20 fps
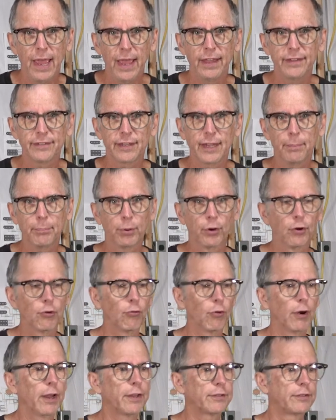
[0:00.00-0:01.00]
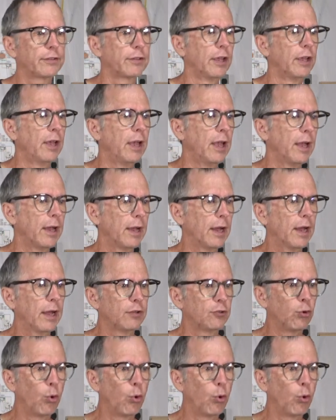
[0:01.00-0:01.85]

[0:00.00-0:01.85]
as I progress uh,